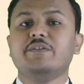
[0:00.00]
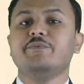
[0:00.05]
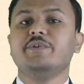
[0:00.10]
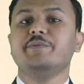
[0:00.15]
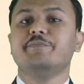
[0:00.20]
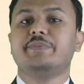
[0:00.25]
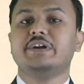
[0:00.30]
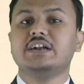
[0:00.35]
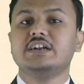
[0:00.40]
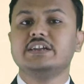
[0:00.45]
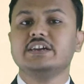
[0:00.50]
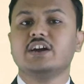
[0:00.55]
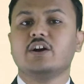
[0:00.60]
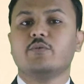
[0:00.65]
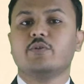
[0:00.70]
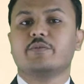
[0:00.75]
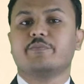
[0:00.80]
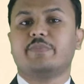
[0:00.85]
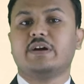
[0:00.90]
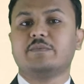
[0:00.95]
When we building
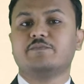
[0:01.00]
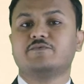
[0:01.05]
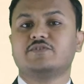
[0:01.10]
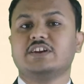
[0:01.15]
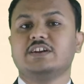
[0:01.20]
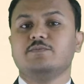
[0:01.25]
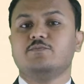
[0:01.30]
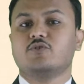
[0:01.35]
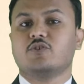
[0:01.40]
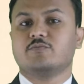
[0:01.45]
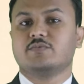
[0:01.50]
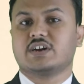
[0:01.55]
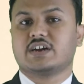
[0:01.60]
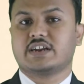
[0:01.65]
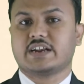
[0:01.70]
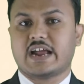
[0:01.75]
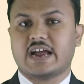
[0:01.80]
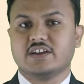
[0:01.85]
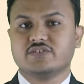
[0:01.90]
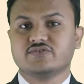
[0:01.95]
our website from the
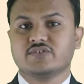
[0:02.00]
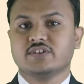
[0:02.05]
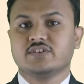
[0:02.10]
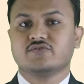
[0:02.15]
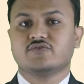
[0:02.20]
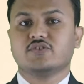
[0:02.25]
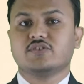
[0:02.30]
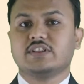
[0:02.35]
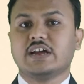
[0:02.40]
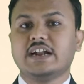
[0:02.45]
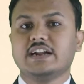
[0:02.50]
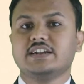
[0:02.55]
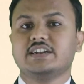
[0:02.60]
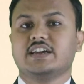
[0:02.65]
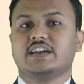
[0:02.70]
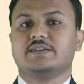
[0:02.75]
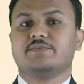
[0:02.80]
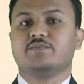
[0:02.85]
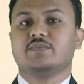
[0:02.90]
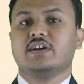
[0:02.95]
crash, so
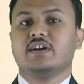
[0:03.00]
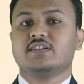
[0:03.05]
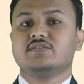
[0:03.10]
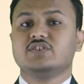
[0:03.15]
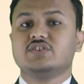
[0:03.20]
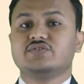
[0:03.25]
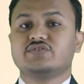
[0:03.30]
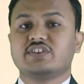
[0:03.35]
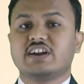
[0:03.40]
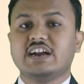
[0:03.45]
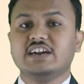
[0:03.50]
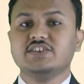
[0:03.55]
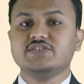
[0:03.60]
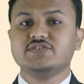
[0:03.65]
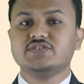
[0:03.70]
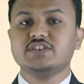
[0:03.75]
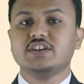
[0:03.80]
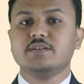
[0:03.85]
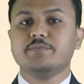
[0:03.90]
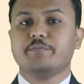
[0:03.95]
that time the
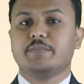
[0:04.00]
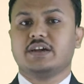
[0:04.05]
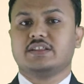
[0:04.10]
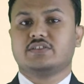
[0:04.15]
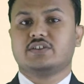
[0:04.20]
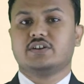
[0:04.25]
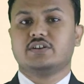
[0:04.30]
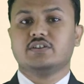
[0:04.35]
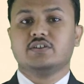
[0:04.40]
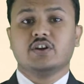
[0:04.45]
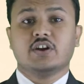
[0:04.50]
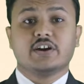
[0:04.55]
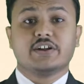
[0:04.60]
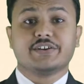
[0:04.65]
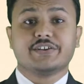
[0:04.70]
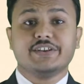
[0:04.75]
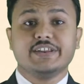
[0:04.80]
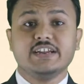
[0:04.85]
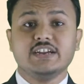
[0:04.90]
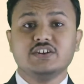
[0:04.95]
traditional method
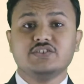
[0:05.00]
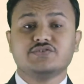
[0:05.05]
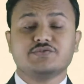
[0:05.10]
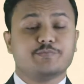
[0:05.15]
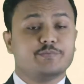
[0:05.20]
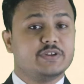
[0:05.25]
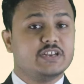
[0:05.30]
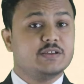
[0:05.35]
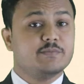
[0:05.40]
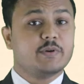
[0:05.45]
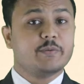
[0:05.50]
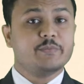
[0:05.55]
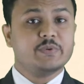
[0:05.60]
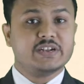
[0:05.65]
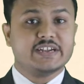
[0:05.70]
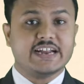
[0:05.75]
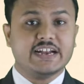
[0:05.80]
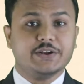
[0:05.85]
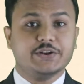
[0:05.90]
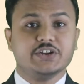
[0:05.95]
needs
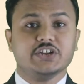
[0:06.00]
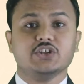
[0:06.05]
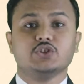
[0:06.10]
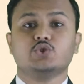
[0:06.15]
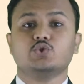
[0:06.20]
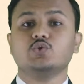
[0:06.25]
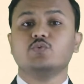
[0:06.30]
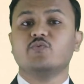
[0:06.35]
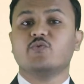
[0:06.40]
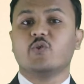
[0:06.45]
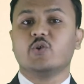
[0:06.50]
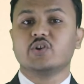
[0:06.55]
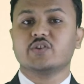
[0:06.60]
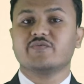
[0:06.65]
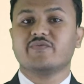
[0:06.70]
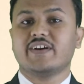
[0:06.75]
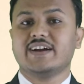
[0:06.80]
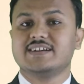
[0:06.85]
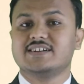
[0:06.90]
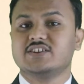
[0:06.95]
minimum ten days to
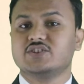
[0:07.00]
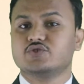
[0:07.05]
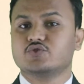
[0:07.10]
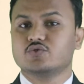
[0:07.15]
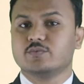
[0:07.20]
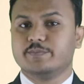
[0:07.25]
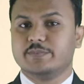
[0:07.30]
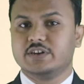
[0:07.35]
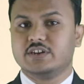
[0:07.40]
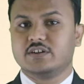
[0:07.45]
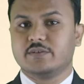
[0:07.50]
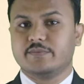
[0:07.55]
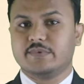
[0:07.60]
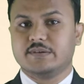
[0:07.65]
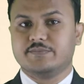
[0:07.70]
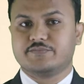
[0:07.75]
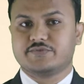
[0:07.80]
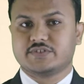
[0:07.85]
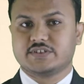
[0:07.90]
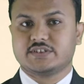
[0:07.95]
forty-five days to build a
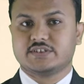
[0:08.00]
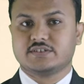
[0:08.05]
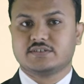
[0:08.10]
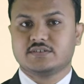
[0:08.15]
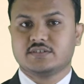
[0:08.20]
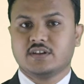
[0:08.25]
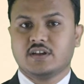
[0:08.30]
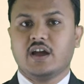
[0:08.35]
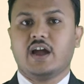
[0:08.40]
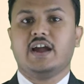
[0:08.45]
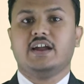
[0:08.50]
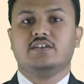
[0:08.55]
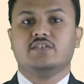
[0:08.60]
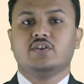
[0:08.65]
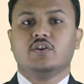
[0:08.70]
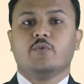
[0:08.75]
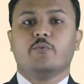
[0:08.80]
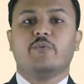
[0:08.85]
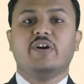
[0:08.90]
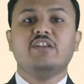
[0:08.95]
website.
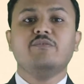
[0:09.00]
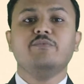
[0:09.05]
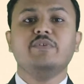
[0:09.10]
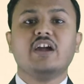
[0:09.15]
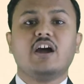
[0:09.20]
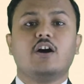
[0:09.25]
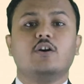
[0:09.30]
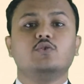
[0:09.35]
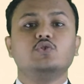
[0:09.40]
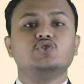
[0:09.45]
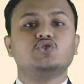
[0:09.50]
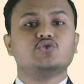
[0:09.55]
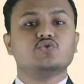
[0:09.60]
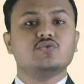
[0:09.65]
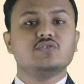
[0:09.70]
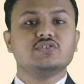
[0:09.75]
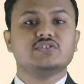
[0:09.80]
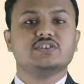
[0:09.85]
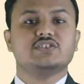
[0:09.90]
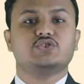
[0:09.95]
And when we
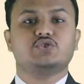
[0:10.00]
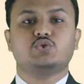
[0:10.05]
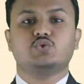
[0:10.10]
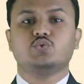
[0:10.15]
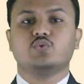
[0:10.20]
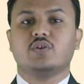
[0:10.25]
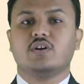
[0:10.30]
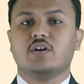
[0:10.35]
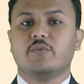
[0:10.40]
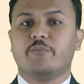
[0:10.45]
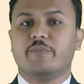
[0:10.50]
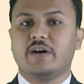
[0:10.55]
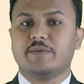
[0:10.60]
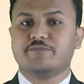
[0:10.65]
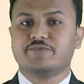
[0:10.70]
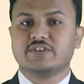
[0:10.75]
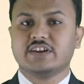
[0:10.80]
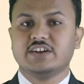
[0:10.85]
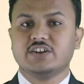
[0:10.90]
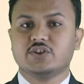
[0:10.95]
outsource it to a
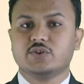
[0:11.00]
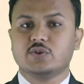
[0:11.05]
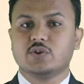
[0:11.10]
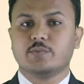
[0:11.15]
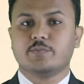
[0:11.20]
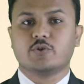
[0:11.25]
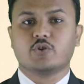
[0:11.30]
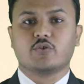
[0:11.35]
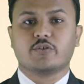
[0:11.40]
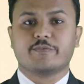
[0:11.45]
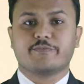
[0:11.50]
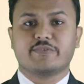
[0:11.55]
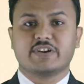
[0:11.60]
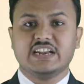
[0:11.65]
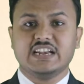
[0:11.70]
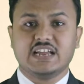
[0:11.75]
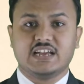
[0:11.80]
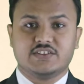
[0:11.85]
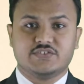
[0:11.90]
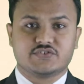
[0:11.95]
website developer or
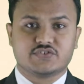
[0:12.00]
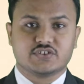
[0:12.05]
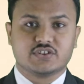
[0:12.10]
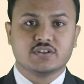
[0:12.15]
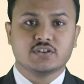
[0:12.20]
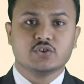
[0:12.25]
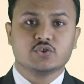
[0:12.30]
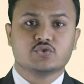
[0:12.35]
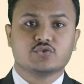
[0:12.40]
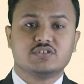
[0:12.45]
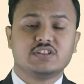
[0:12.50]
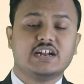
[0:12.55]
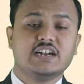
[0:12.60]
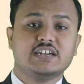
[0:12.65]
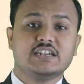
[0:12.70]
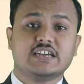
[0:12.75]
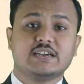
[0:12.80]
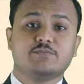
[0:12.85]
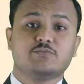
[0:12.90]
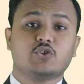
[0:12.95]
freelancer, so
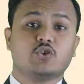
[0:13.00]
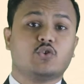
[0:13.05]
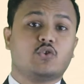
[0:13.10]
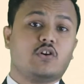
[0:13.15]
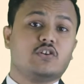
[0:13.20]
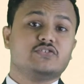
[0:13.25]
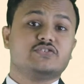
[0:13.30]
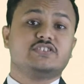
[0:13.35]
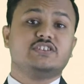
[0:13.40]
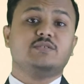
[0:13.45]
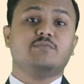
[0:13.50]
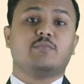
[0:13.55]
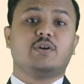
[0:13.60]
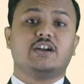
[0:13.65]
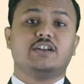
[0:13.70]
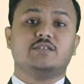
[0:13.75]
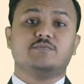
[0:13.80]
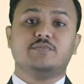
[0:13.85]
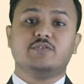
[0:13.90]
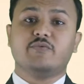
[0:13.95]
that time the costing
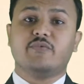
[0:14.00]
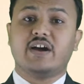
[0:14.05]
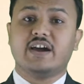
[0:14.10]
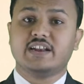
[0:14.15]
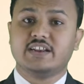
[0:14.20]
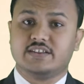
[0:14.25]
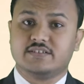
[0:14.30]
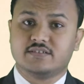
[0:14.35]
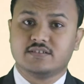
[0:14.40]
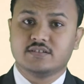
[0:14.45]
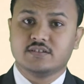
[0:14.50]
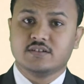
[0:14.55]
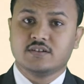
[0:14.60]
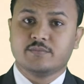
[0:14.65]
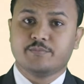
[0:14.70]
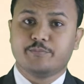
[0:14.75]
might be varying